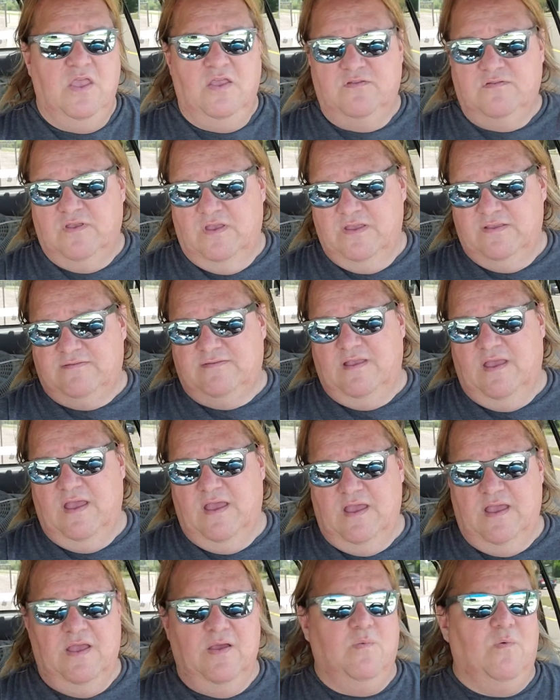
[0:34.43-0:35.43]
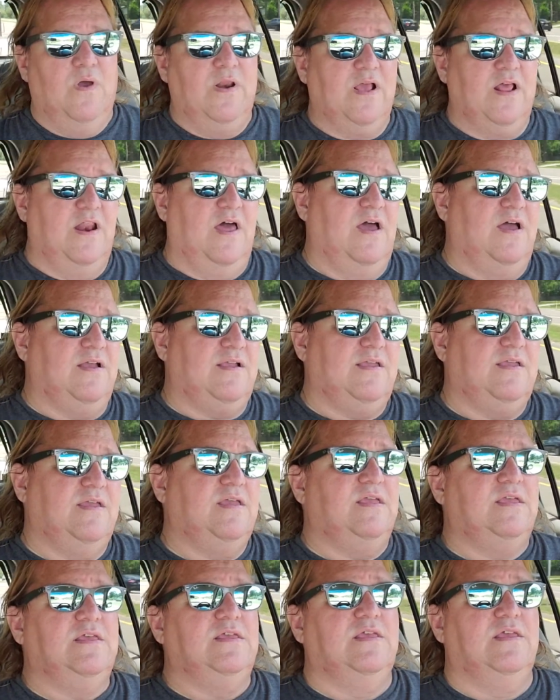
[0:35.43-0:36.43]
So it's uh, one o'clock.
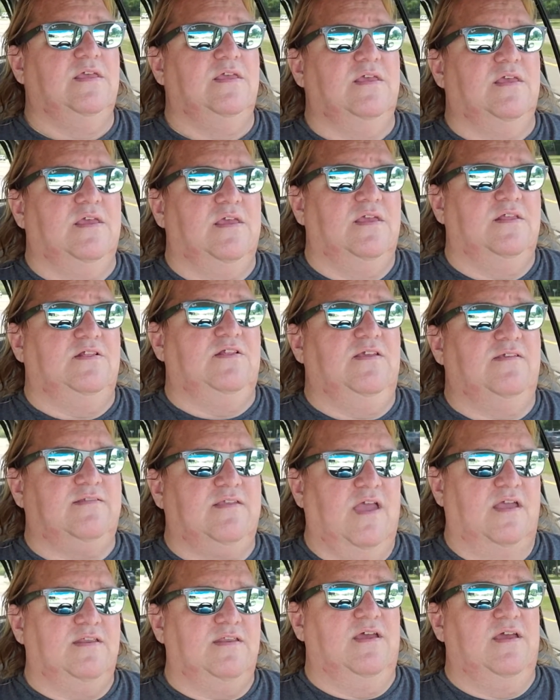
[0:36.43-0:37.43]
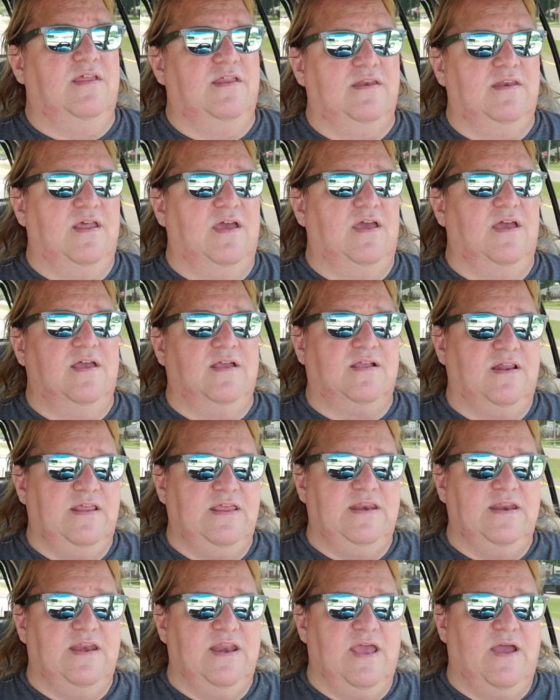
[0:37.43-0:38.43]
Just got done uh,
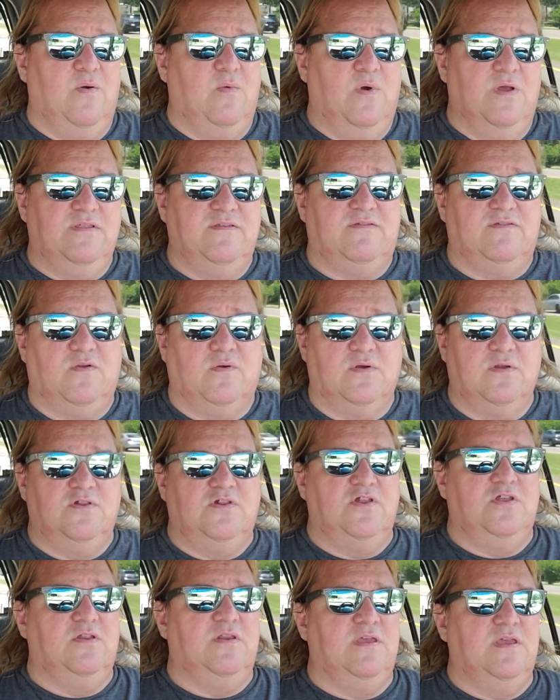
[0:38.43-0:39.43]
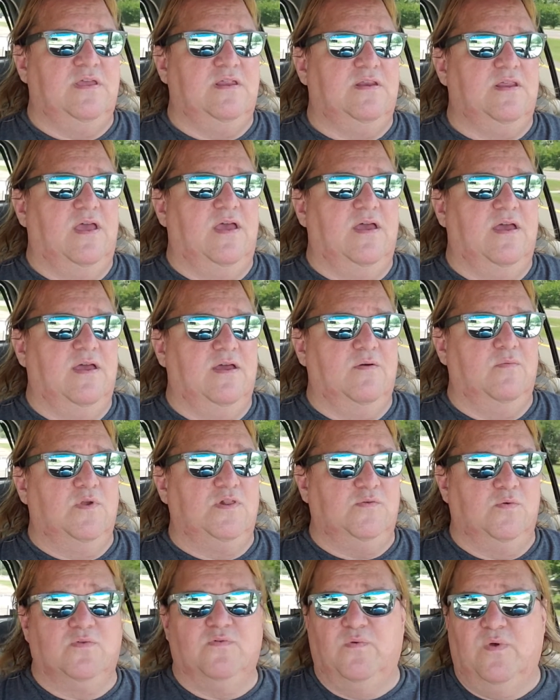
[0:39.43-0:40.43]
cleaning out one storage unit, uh,
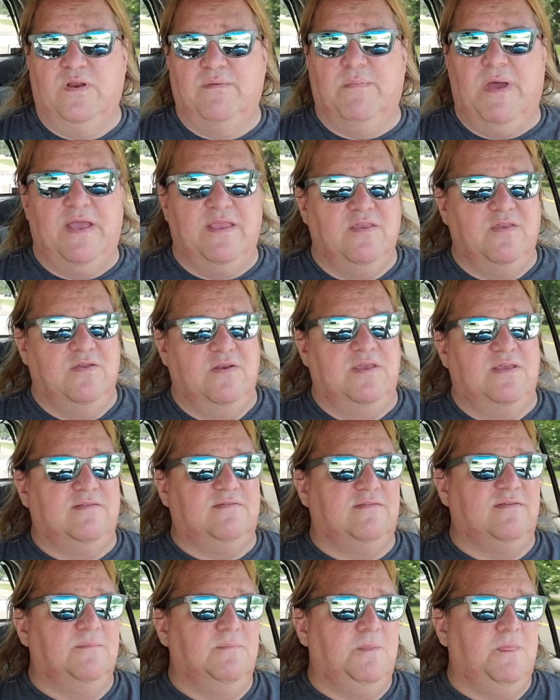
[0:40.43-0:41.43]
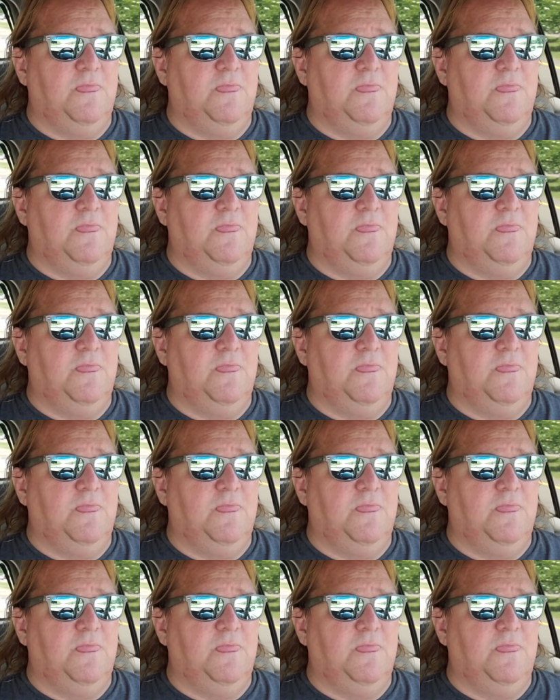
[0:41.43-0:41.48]
which was one of my units,